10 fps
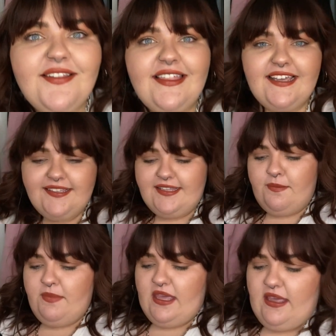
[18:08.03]
these
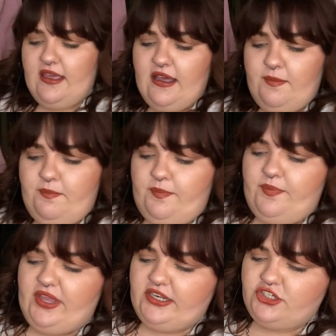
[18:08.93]
can be a
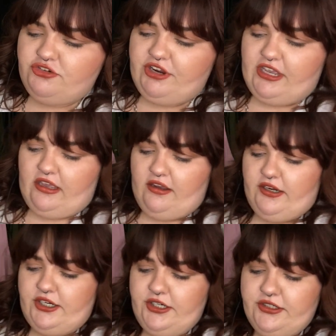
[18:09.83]
bit
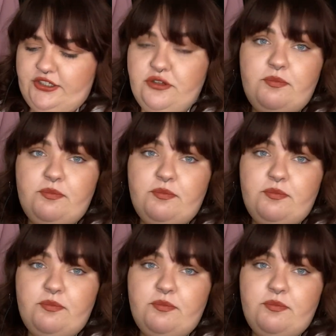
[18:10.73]
trickier to